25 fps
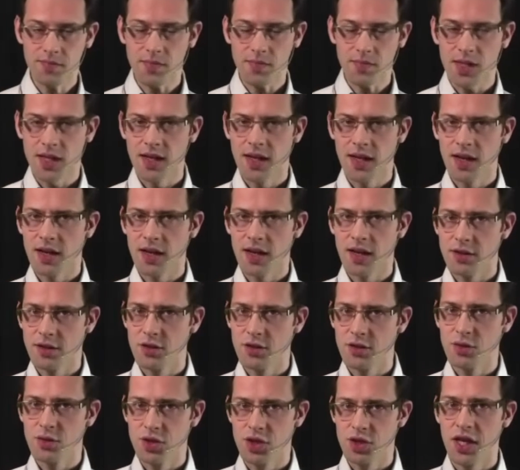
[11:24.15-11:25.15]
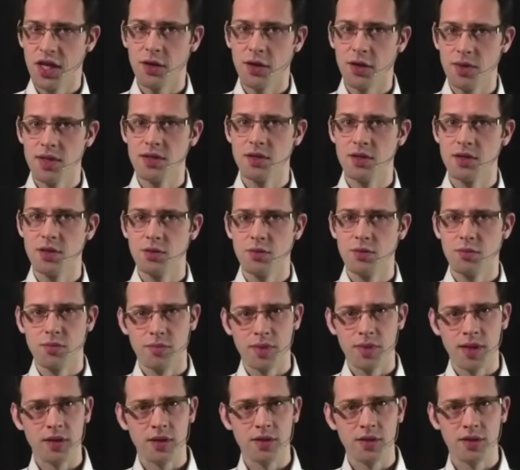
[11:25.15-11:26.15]
to share with you
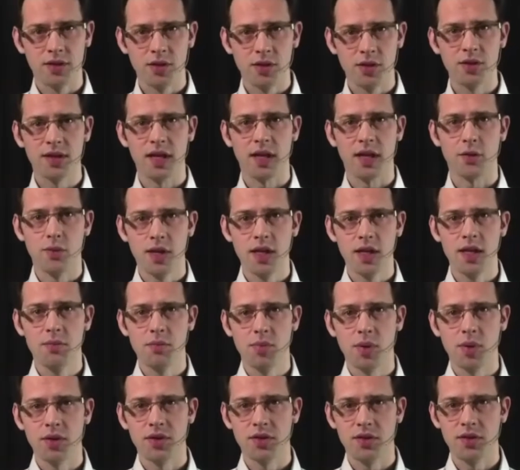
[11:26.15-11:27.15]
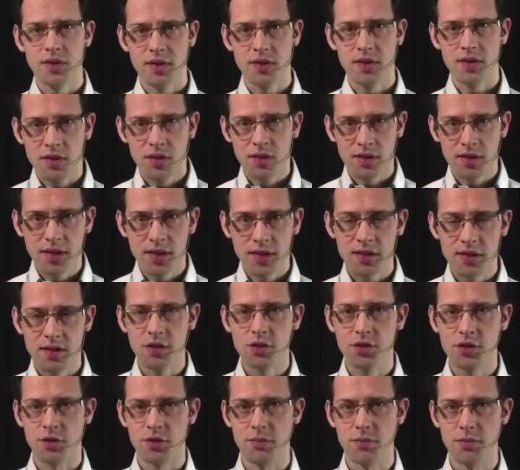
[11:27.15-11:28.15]
because those are really important in the
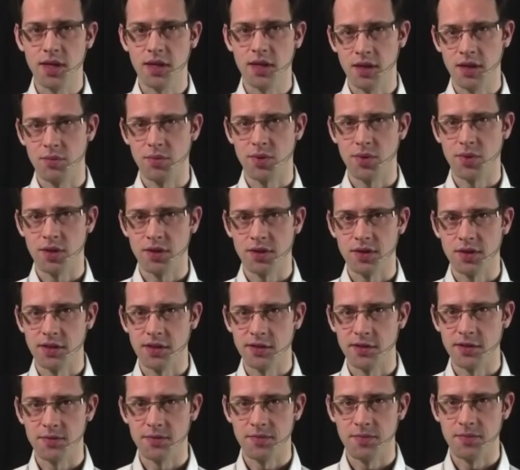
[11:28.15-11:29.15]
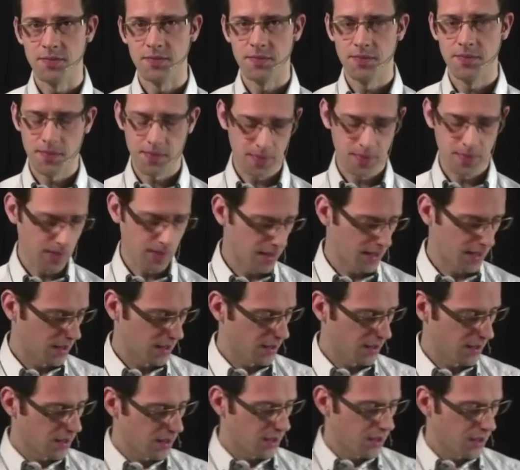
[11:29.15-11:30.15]
decision-making process.
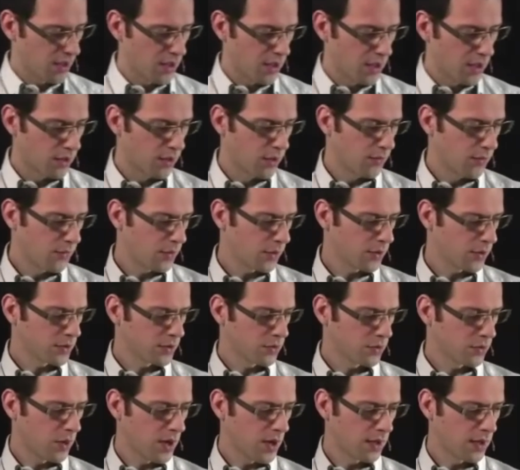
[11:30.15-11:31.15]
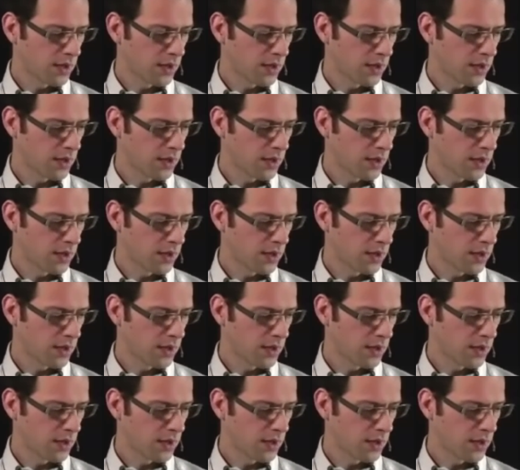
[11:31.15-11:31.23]
The first one,